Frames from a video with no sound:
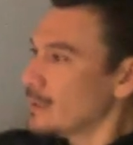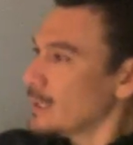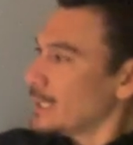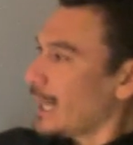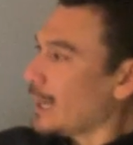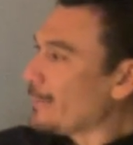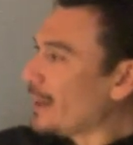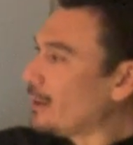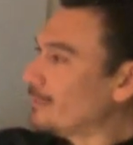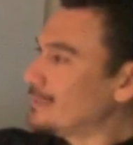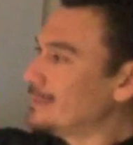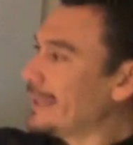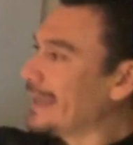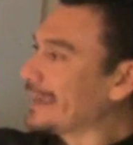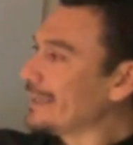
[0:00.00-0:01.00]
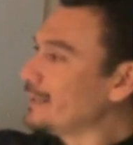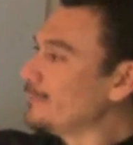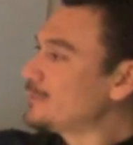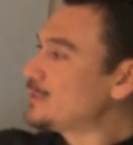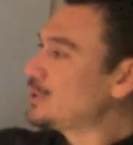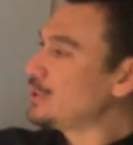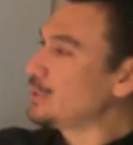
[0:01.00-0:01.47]
How about
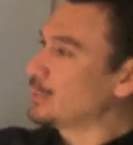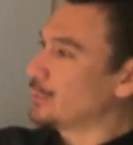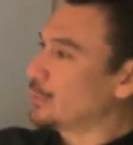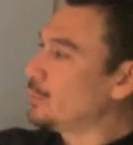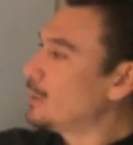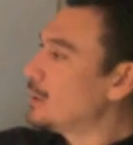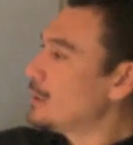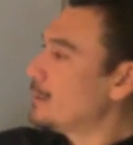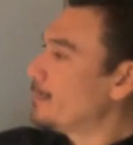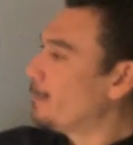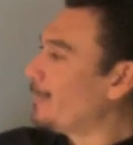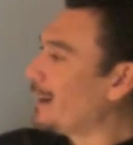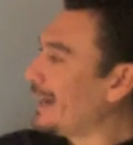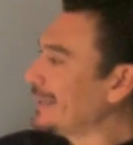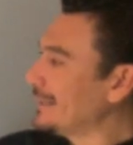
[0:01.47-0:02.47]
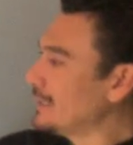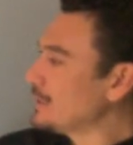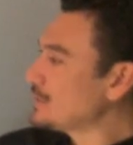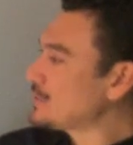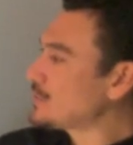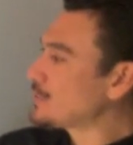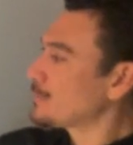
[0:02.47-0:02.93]
negative 2
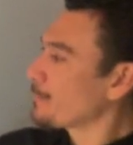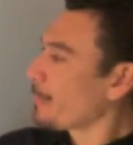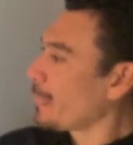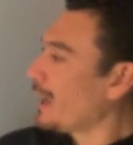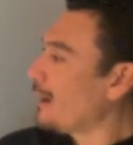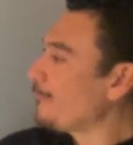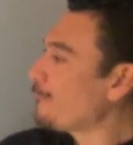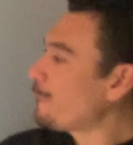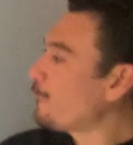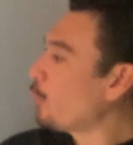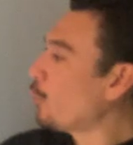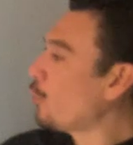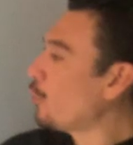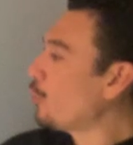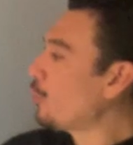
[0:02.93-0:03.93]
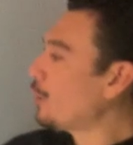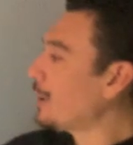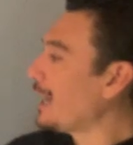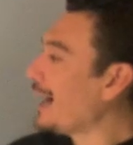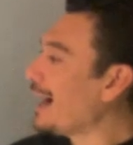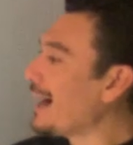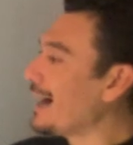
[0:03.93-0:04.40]
minus
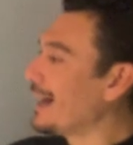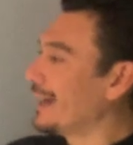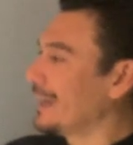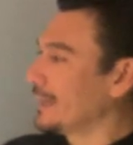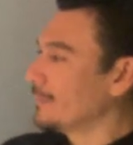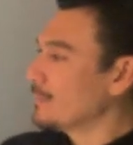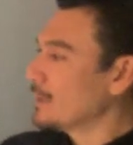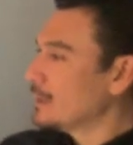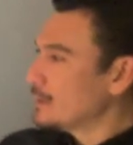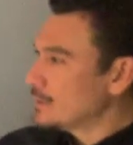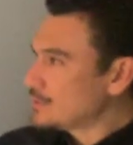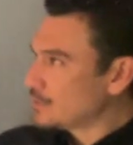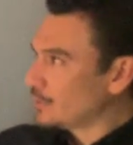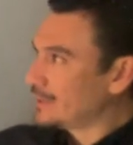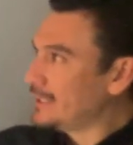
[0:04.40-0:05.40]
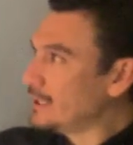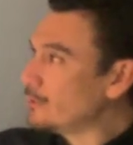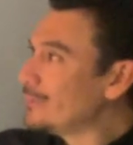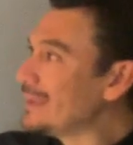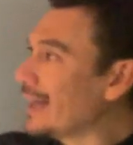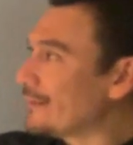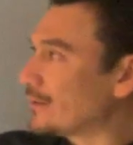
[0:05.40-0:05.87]
4i? So here
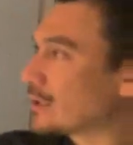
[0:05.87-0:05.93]
we have a